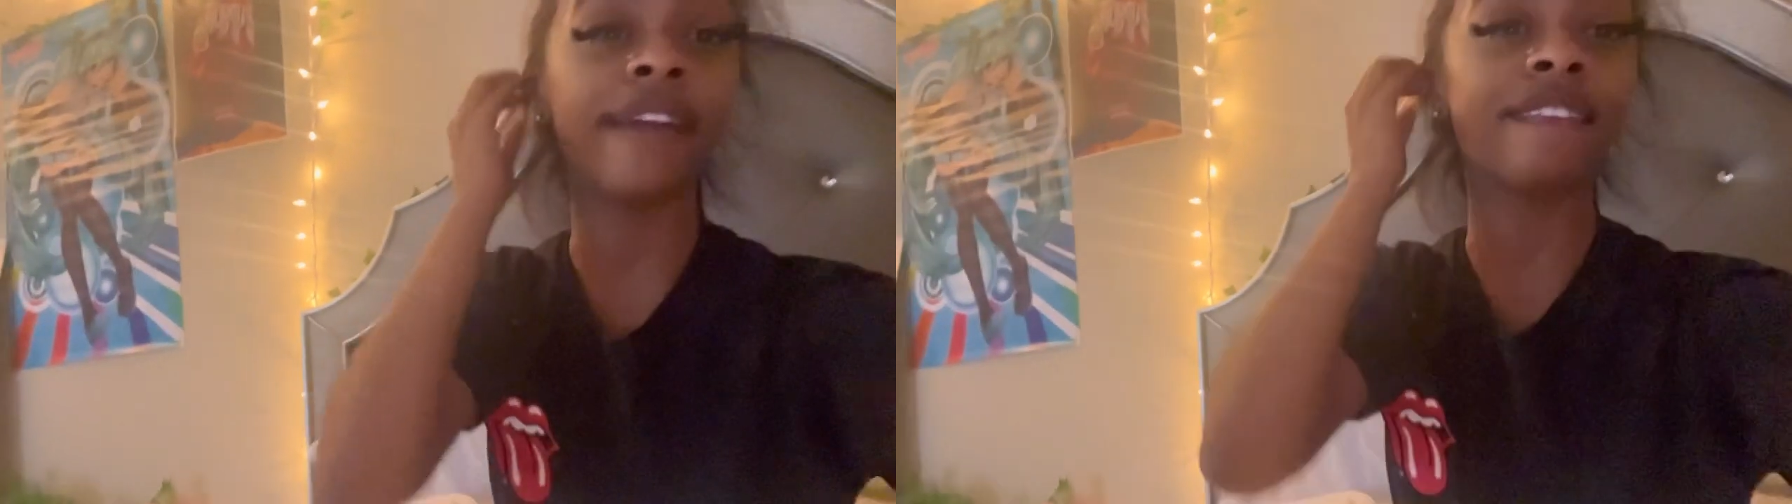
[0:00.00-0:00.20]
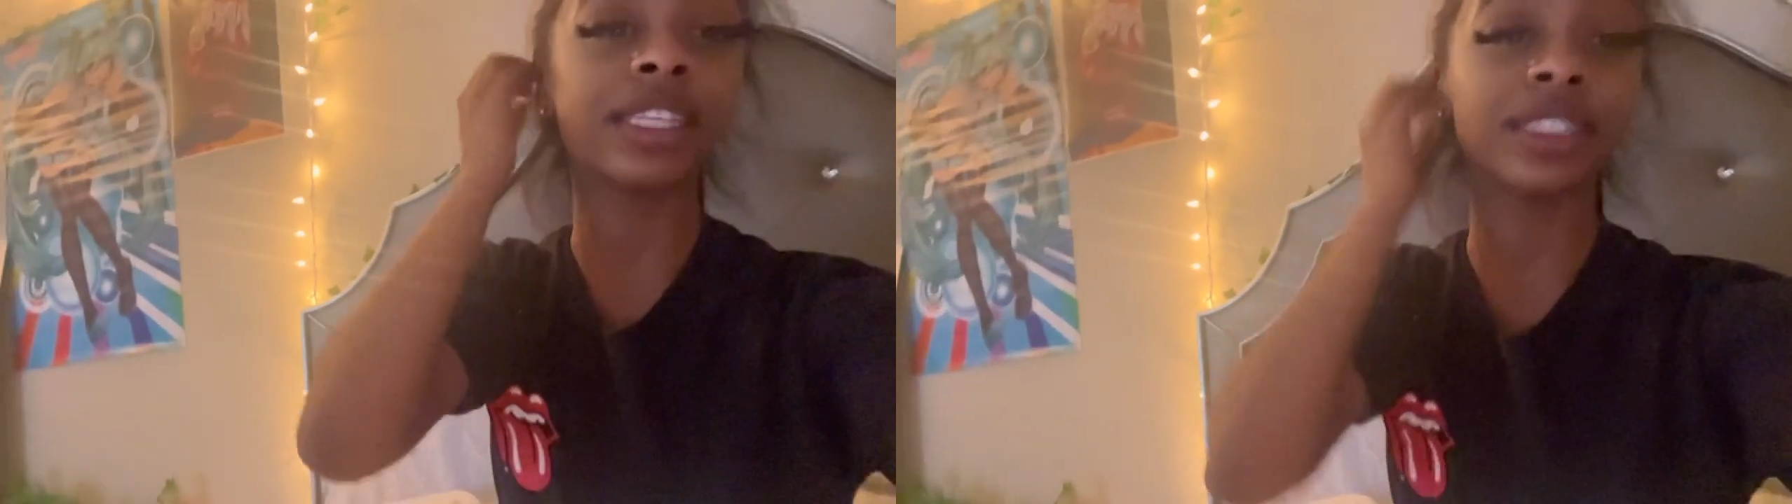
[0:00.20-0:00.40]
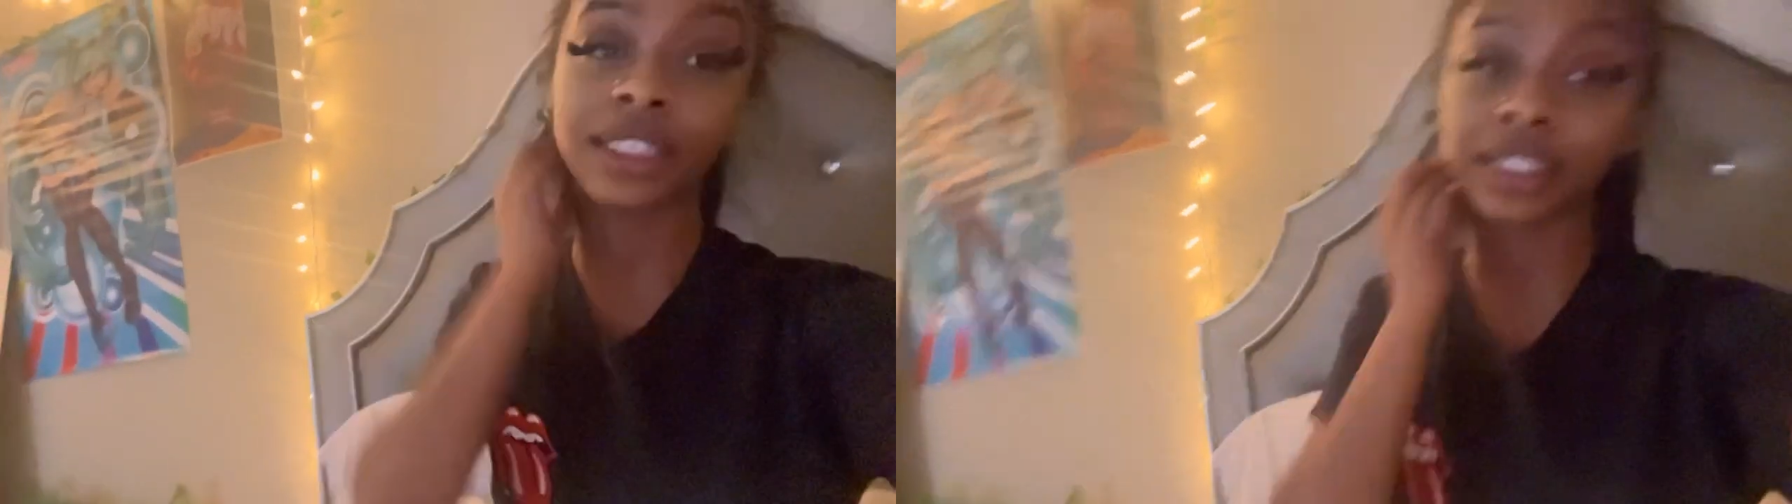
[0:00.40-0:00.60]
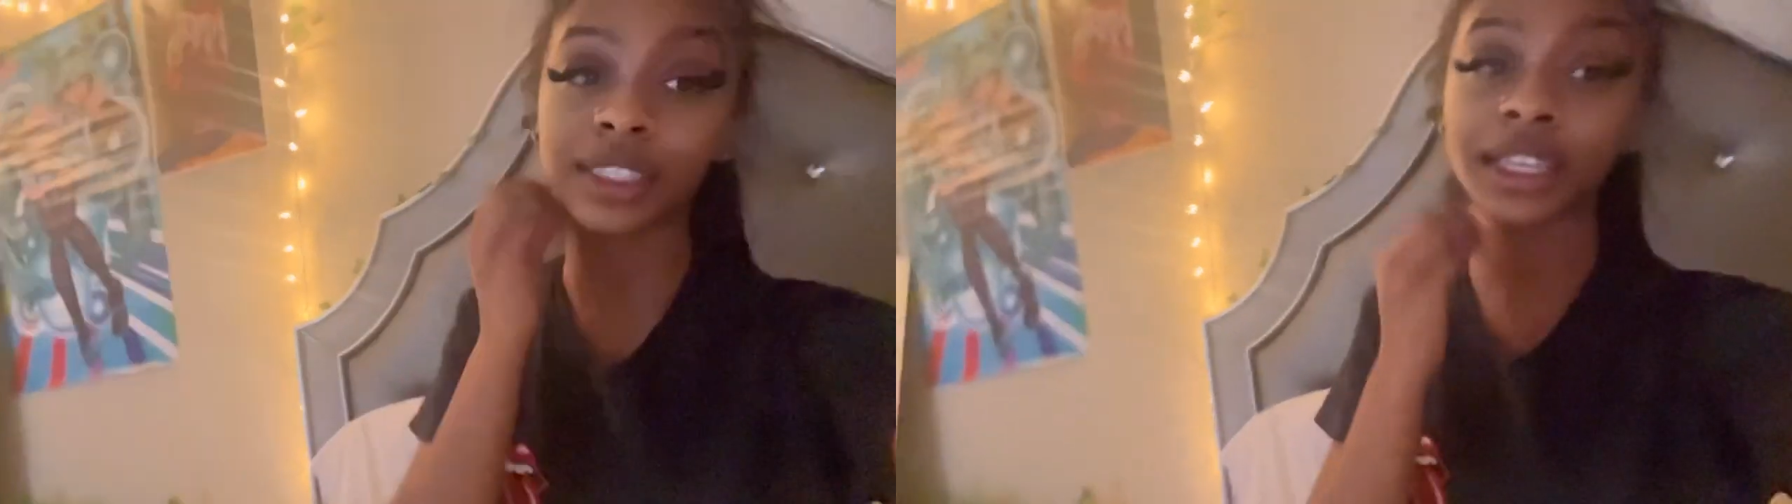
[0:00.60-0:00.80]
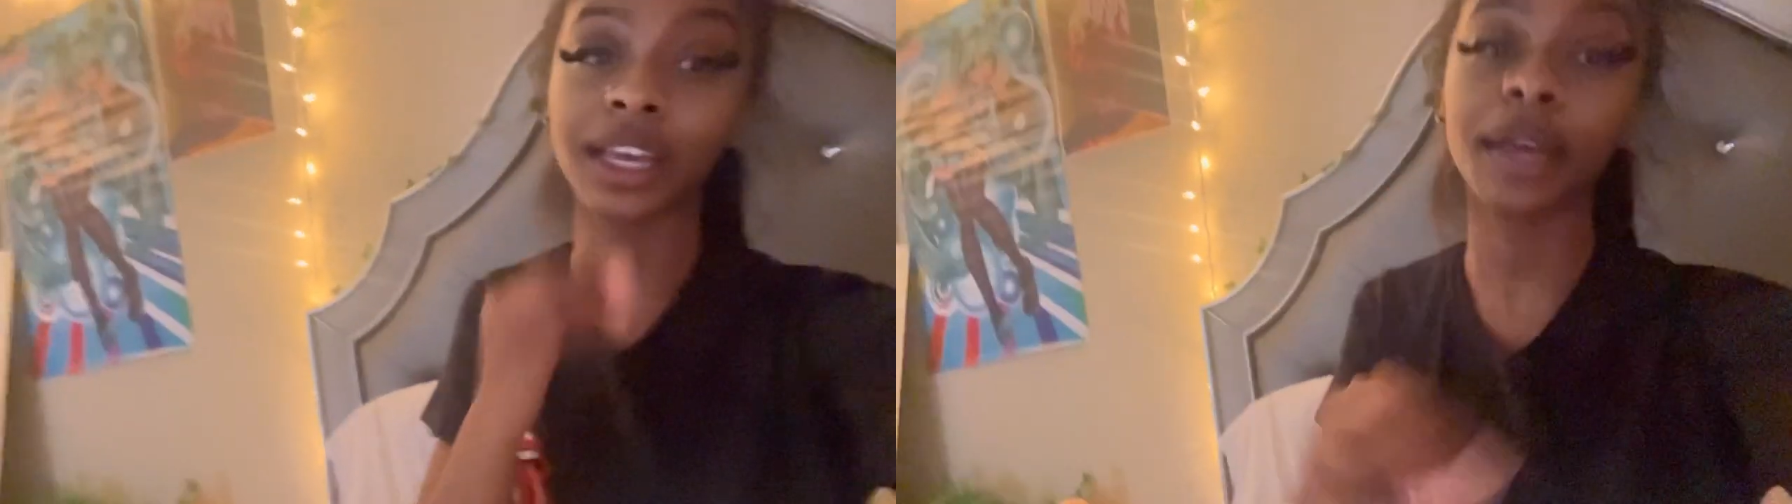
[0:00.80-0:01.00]
haven't seen it
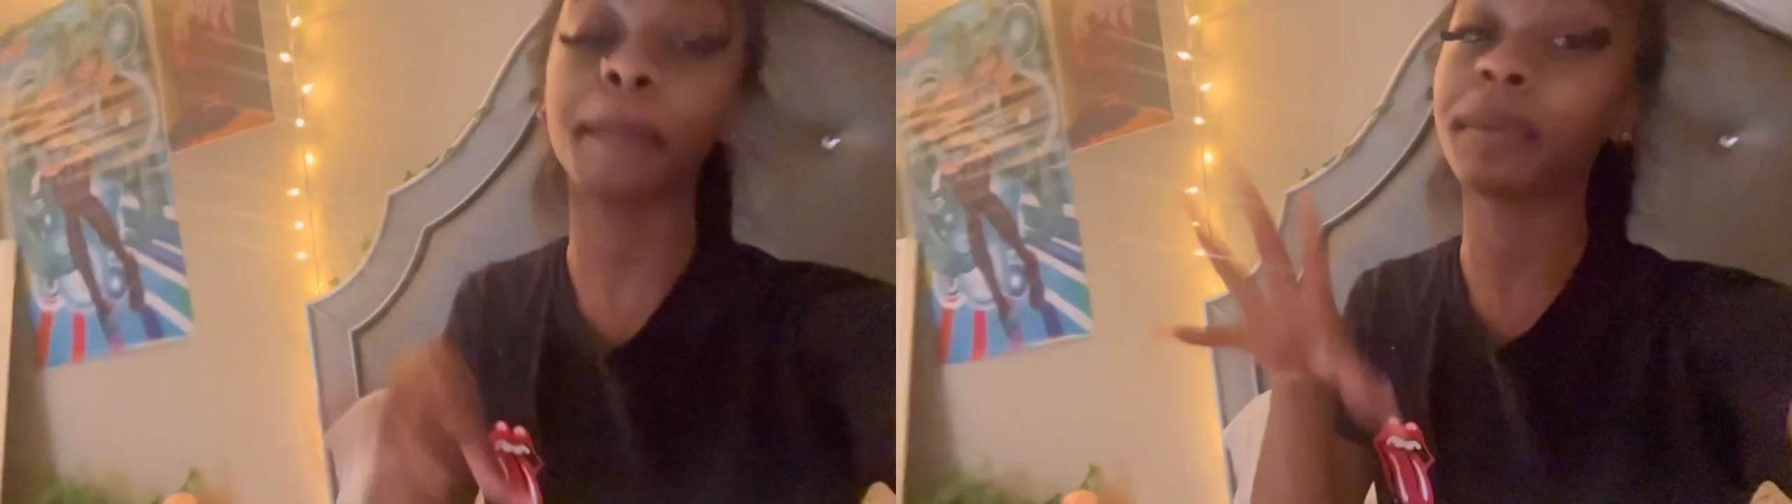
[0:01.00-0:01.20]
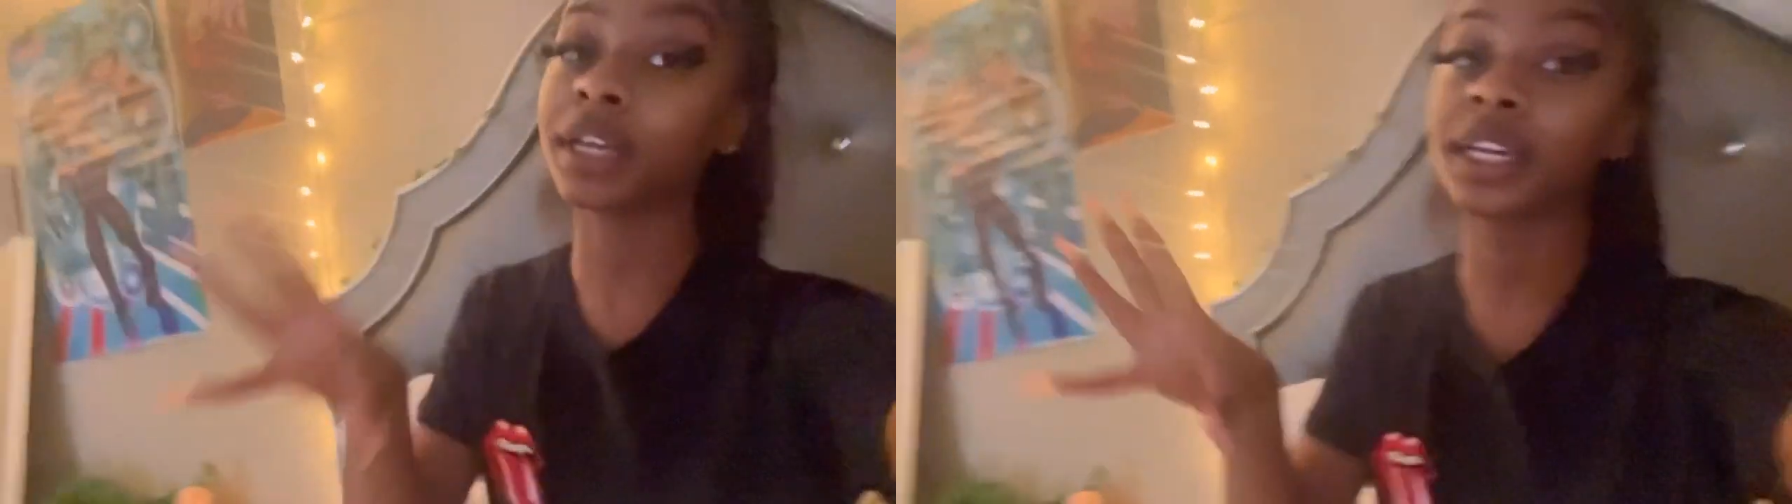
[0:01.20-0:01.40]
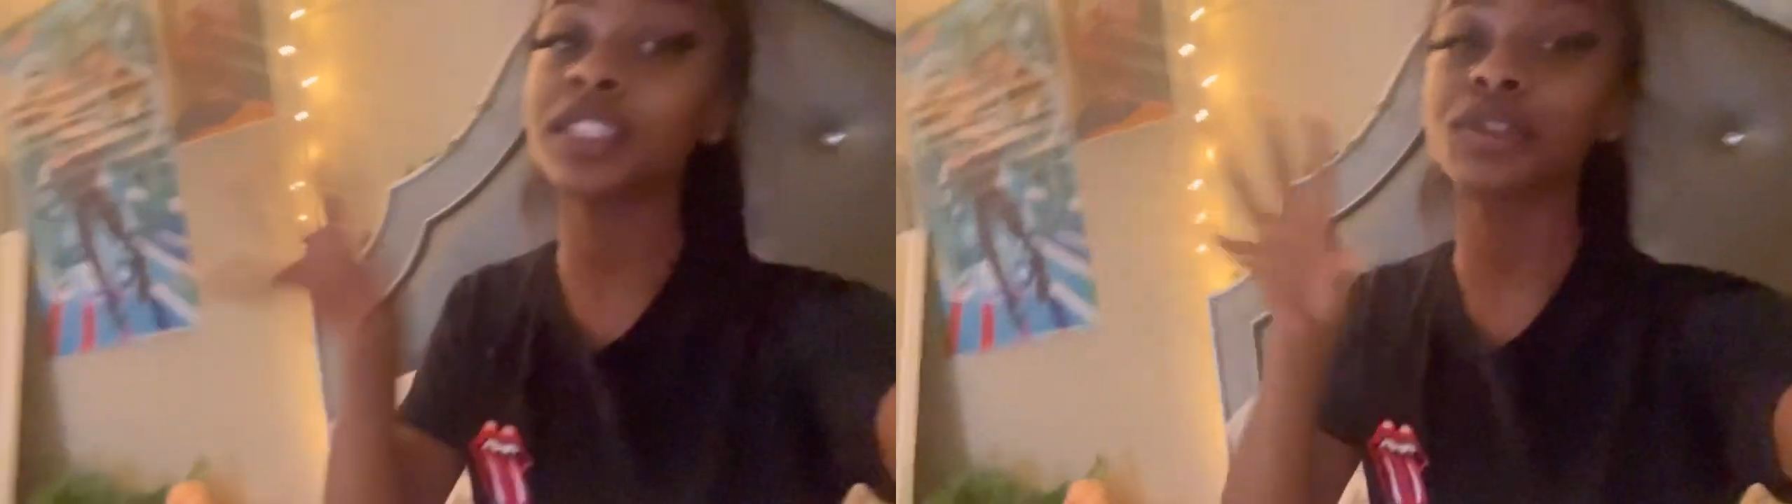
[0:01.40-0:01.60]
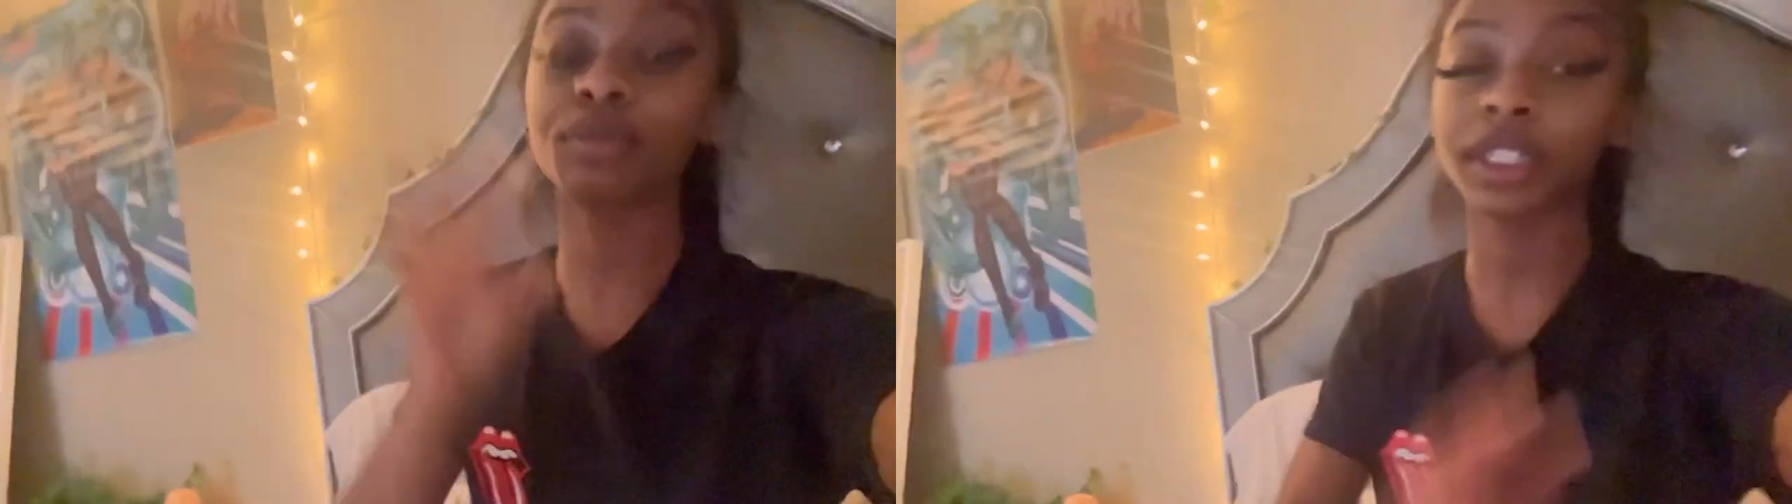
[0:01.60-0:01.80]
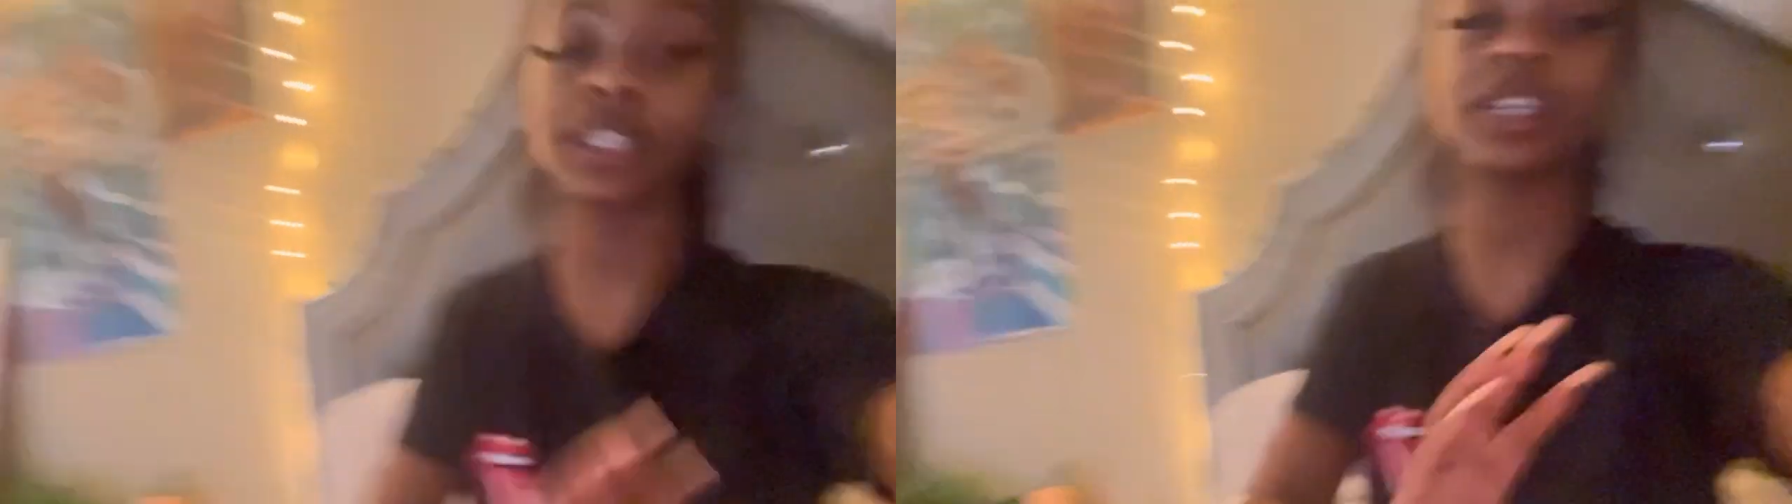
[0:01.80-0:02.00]
yet. But it's
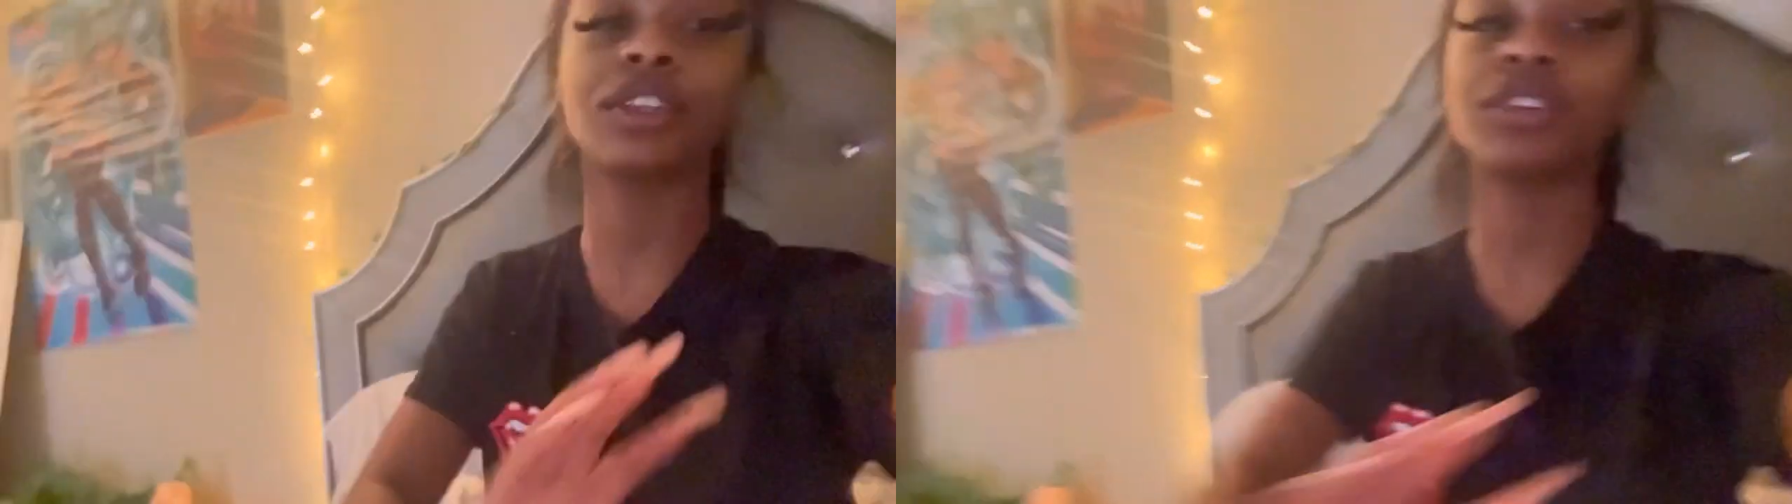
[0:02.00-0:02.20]
really good.